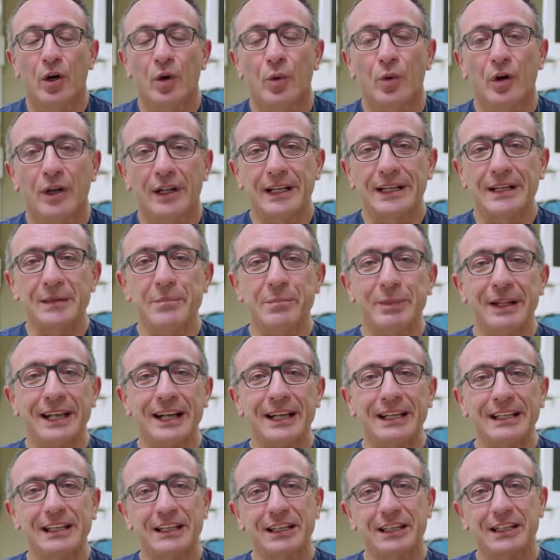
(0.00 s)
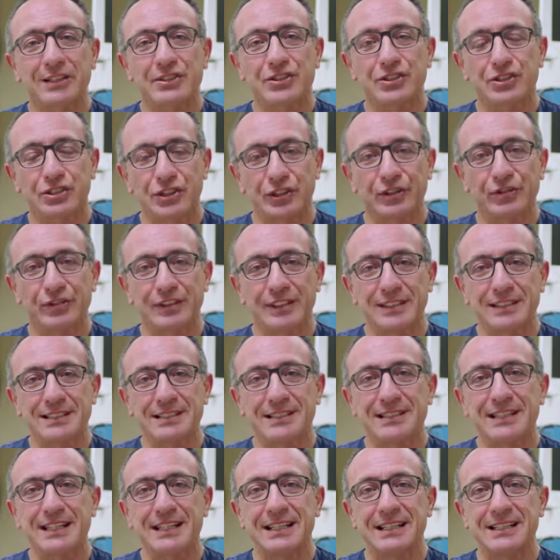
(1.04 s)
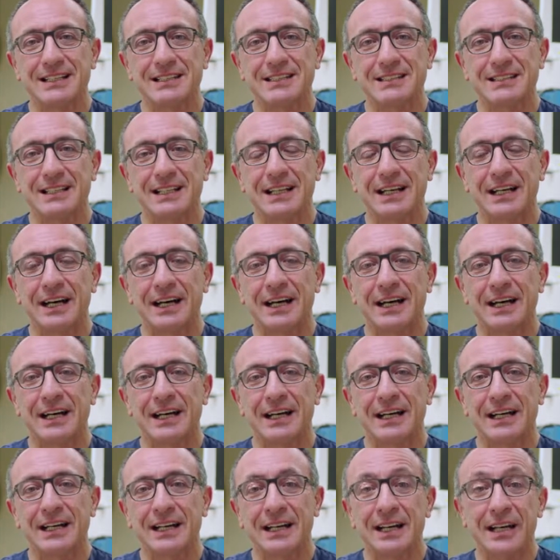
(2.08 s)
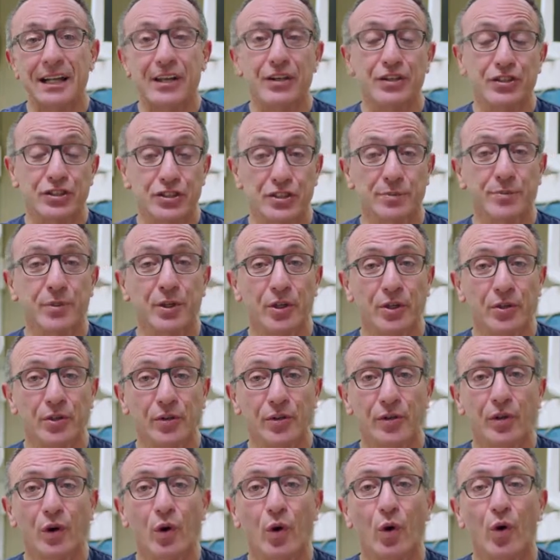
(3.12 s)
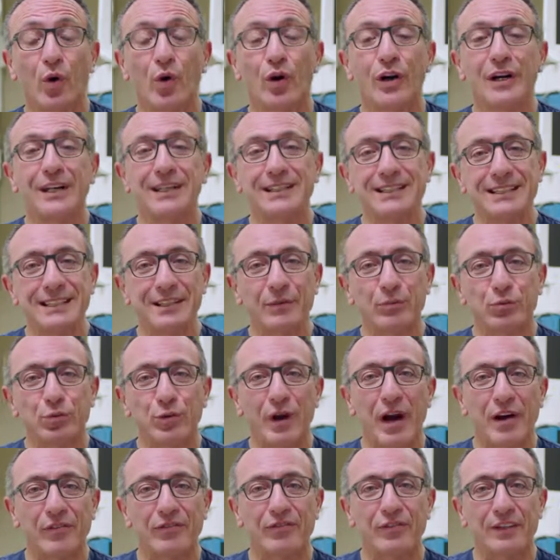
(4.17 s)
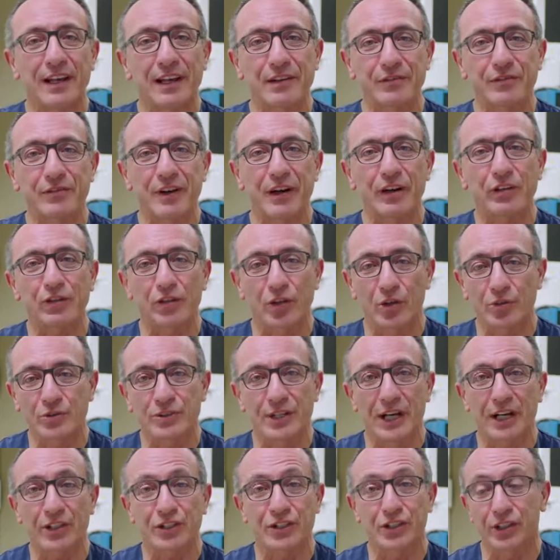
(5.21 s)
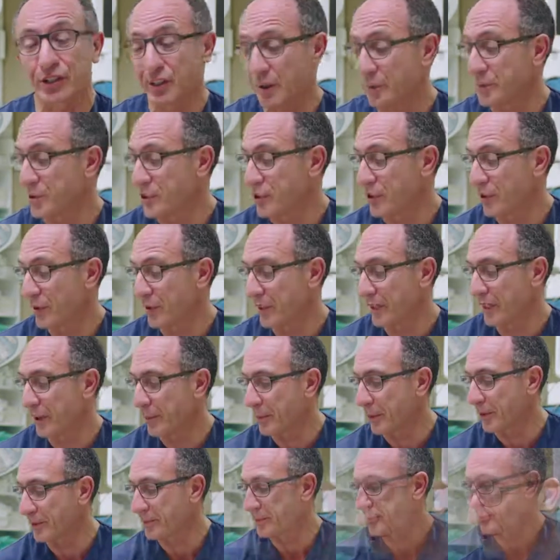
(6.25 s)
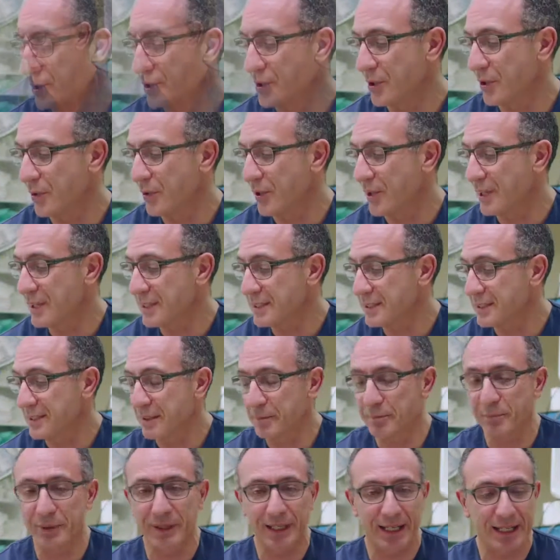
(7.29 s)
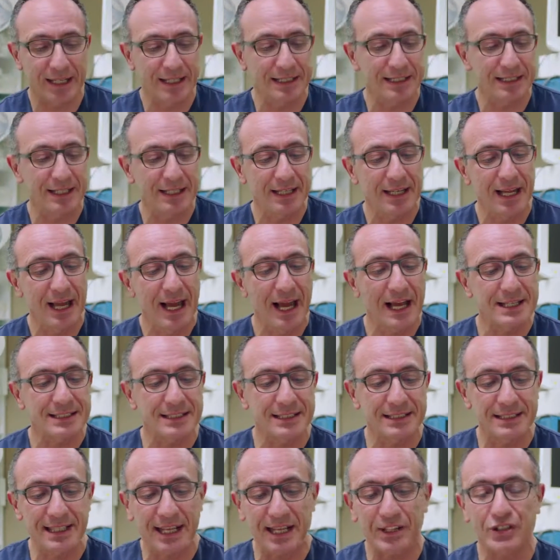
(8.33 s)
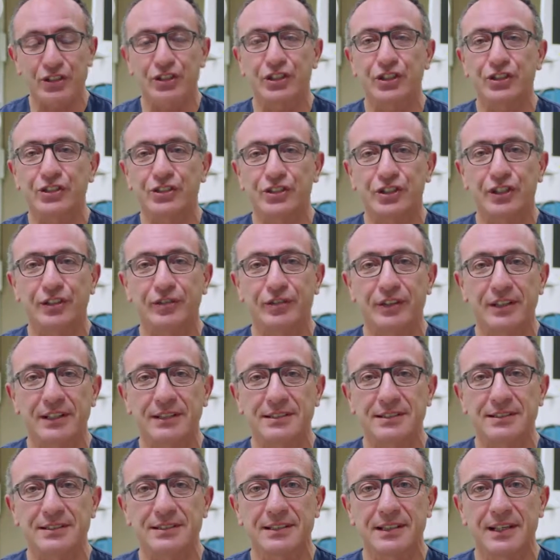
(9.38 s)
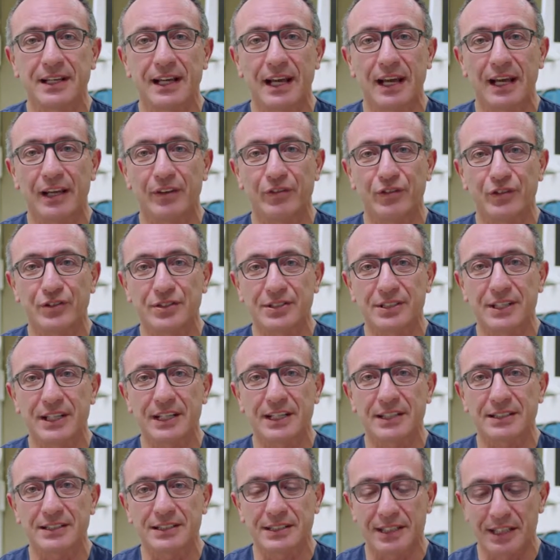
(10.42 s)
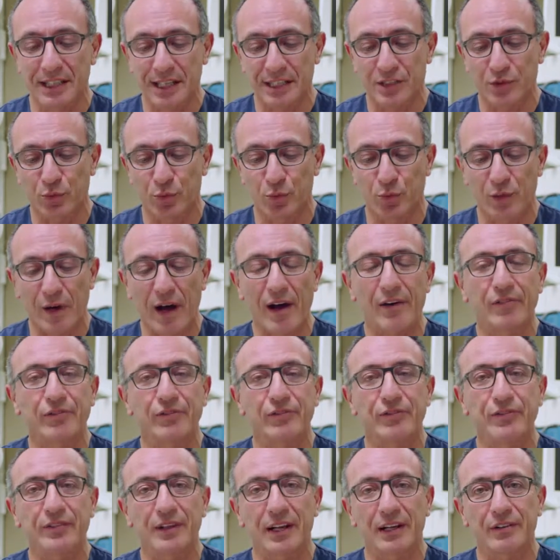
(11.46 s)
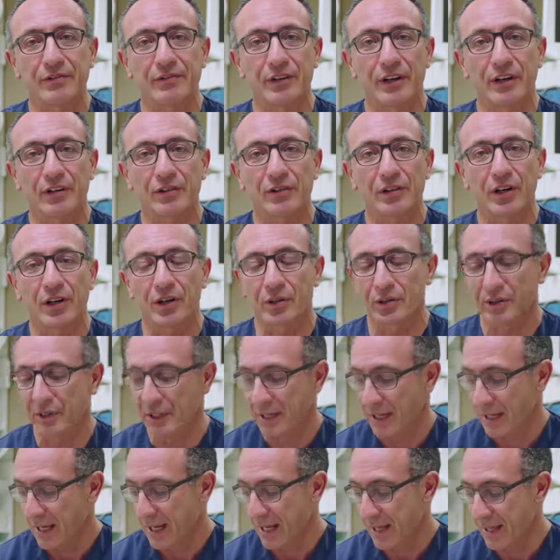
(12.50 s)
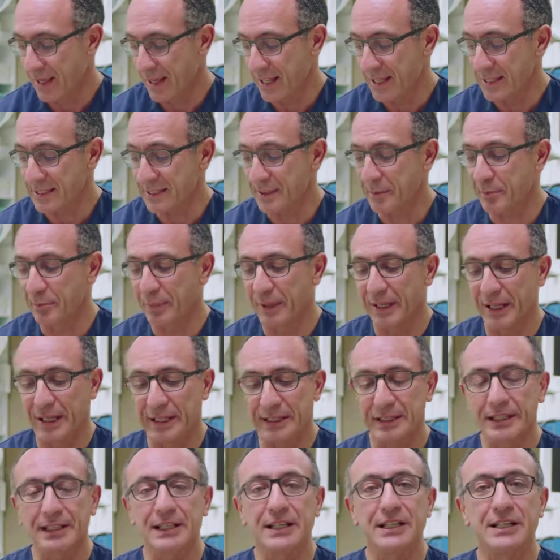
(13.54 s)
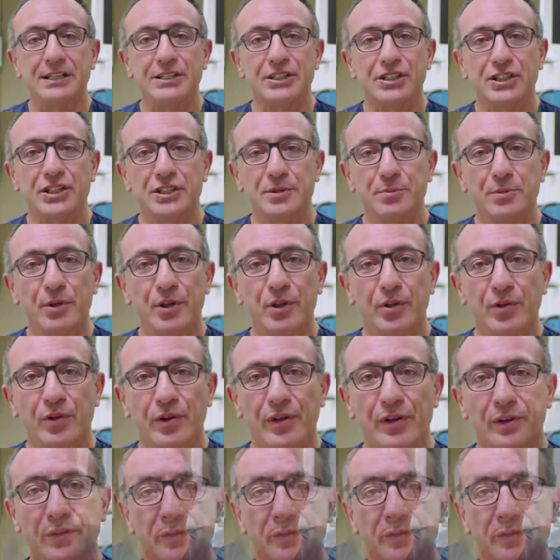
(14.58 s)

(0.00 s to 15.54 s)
Well, an implant surface is either smooth or rough, like Velcro, textured. Let me show you a couple. So this implant has a textured surface, and if you see, it's rough, like Velcro. And this implant is smooth.